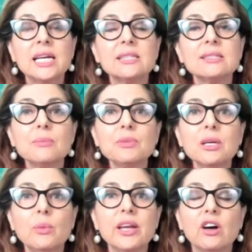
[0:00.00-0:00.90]
And
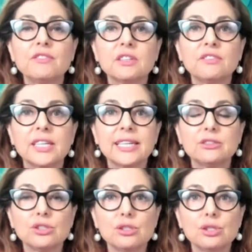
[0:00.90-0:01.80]
something we often
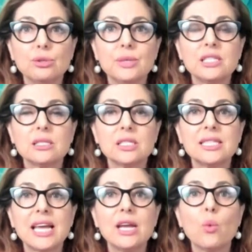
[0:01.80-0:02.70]
forget to do is to
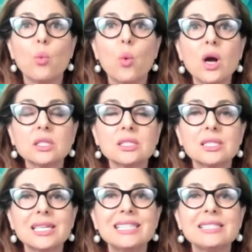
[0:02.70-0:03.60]
say, what
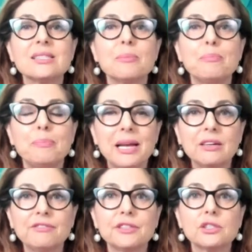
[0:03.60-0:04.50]
is the
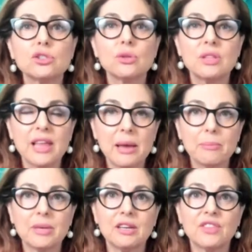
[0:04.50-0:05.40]
benefit to
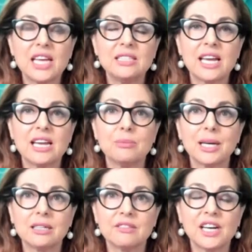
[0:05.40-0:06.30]
them if they take
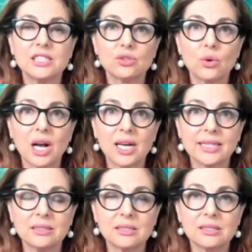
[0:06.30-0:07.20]
my advice or
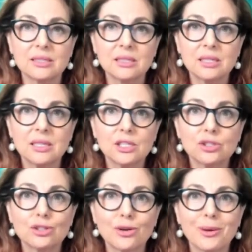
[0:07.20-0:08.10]
guidance?
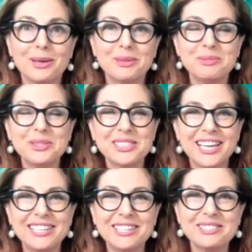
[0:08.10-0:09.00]
So I hope you're
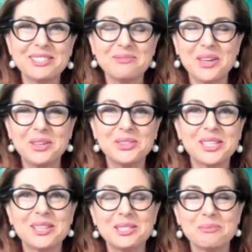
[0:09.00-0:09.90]
taking some
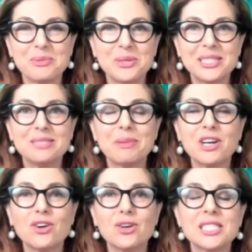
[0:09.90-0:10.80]
notes at this point,
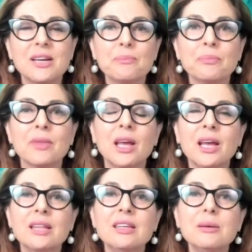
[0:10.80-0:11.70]
because
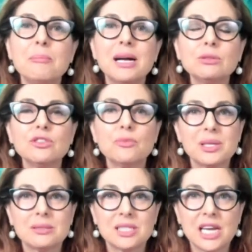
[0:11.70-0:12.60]
the amount of
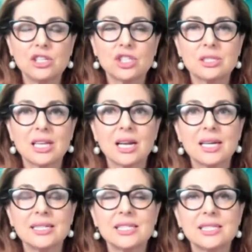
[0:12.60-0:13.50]
presentations that
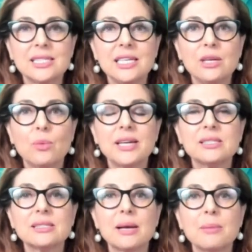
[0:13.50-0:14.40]
I see where
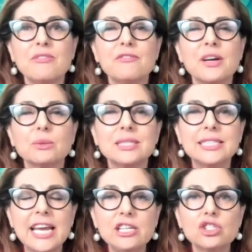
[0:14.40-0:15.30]
some
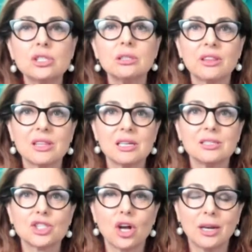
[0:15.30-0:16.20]
foundational
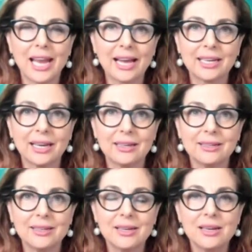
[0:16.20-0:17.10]
things are lacking.
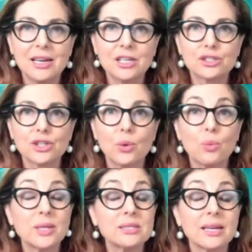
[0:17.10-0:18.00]
So
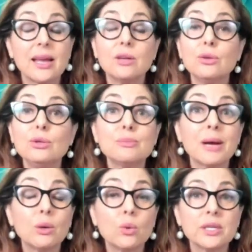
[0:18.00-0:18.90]
once again, who's
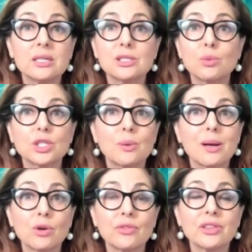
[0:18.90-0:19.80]
my audience? What do
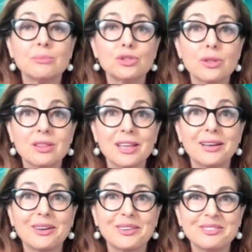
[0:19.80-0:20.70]
I want them to
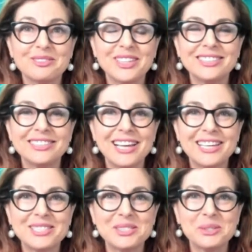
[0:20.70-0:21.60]
think, feel,
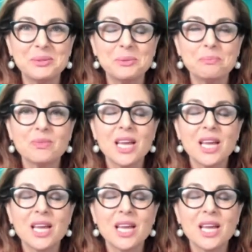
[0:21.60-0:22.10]
and do?